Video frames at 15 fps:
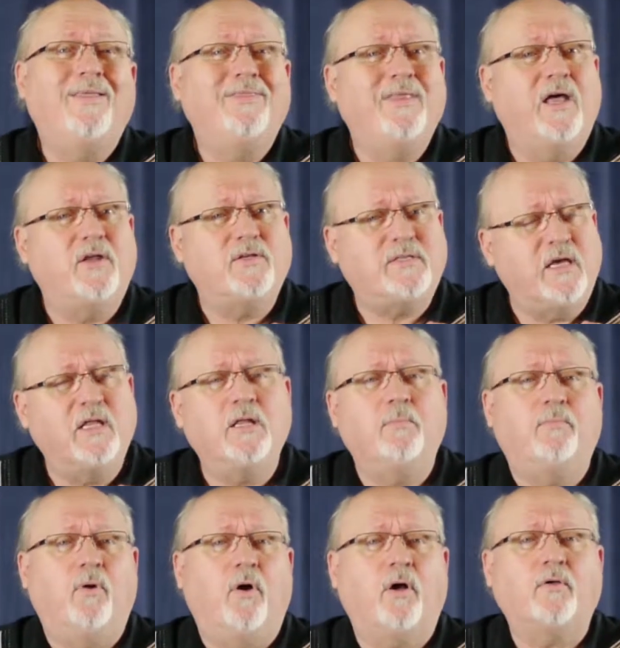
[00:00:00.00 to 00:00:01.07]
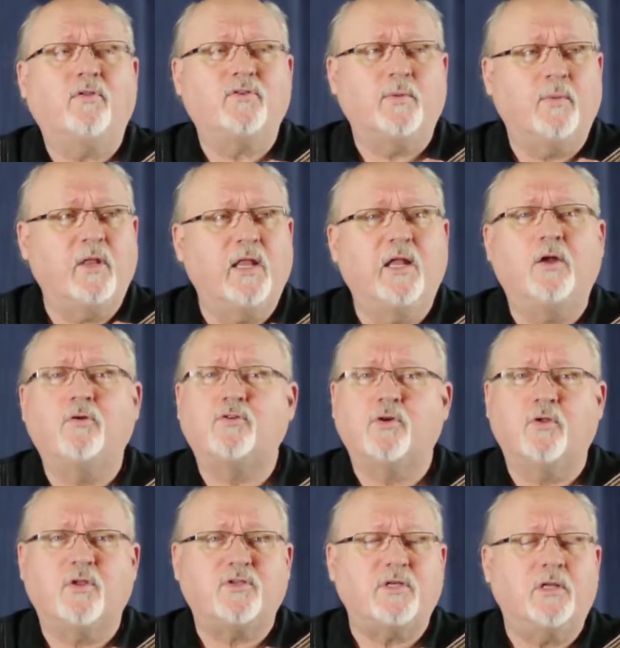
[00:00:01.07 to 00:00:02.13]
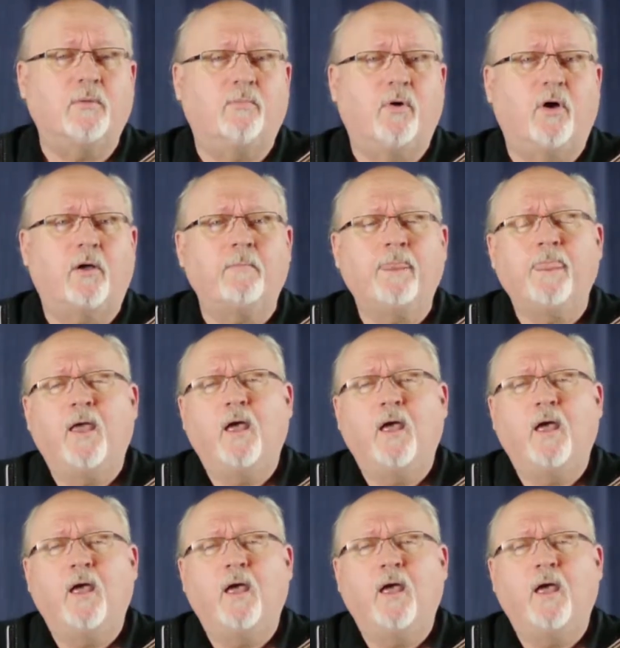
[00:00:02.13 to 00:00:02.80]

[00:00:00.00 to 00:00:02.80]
that is in the book, some of the literature that's in the book,